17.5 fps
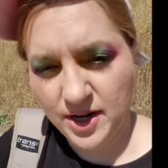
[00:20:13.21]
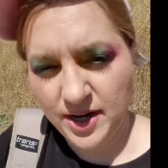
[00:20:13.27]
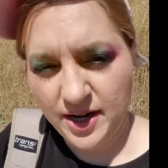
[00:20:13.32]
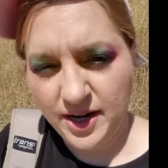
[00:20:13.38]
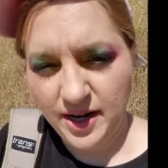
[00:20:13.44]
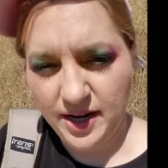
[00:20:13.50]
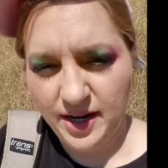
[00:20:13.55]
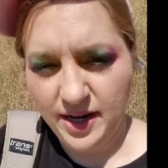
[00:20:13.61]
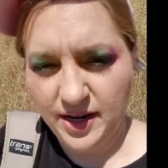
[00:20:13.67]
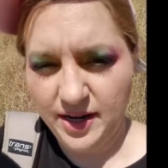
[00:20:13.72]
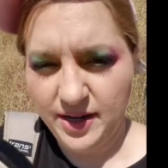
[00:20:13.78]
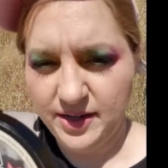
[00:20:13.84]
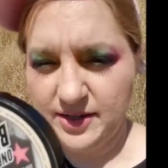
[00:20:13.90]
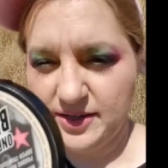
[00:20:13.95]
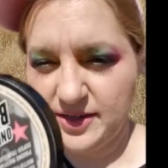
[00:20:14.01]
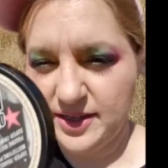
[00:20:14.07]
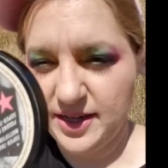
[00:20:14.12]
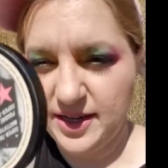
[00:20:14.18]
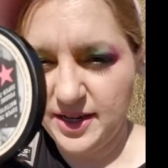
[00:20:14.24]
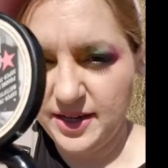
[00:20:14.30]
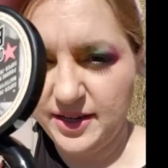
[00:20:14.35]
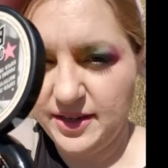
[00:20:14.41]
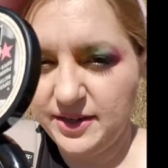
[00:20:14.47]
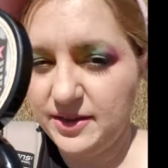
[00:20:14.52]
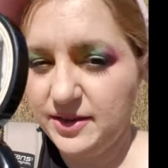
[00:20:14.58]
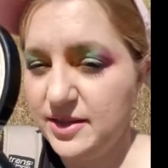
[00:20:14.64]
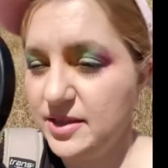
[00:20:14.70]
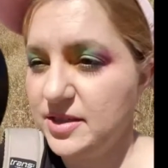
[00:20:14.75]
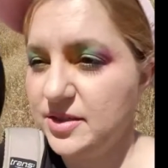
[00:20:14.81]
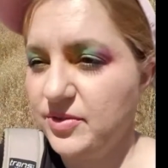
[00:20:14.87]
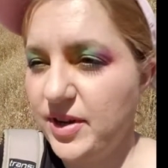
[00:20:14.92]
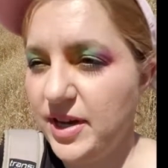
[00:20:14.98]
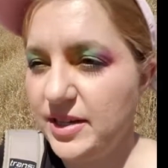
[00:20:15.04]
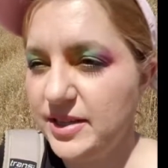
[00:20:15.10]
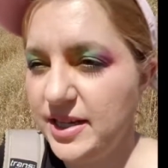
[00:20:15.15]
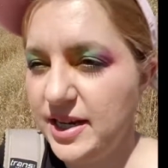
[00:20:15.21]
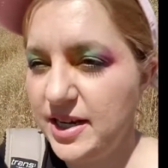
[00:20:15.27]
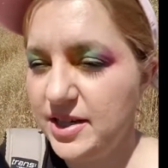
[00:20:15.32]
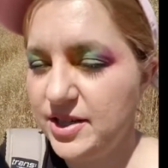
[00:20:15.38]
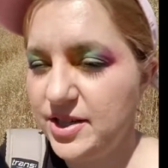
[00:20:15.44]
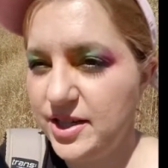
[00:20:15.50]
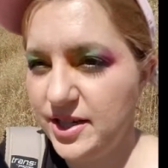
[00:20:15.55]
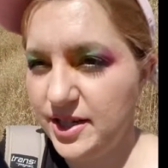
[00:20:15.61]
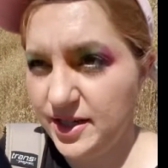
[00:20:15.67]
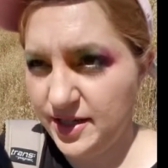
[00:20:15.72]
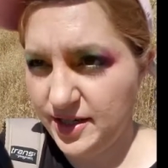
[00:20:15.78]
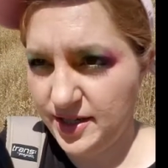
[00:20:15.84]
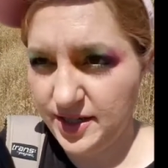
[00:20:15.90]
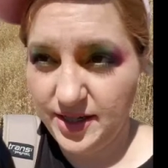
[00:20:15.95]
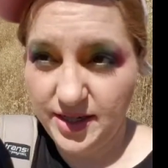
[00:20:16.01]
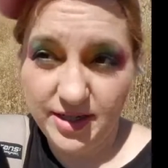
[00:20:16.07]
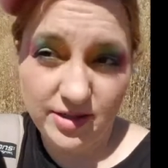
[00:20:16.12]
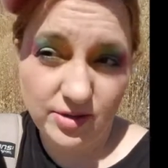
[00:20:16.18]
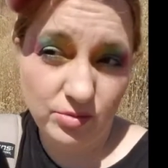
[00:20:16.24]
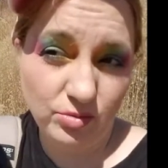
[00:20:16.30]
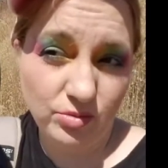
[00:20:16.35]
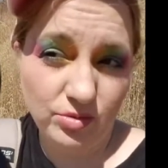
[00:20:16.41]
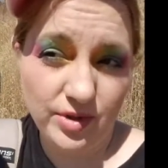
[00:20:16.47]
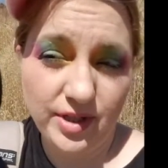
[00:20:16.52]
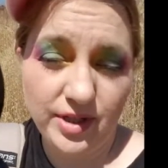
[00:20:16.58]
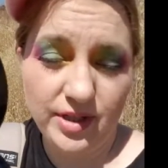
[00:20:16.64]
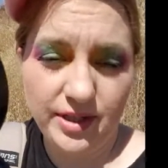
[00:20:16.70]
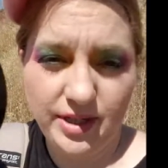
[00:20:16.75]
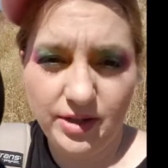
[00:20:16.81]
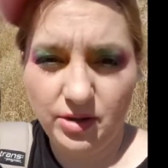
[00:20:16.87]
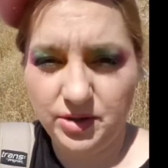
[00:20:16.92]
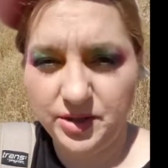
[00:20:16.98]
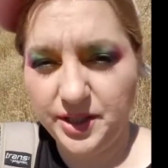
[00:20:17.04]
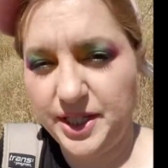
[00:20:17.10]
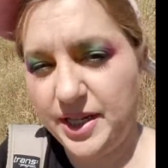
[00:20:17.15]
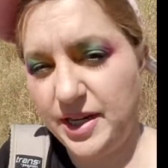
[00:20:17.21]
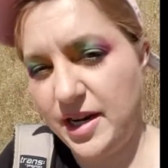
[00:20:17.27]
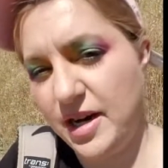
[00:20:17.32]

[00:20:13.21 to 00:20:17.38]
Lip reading: And this foundation is really holding up.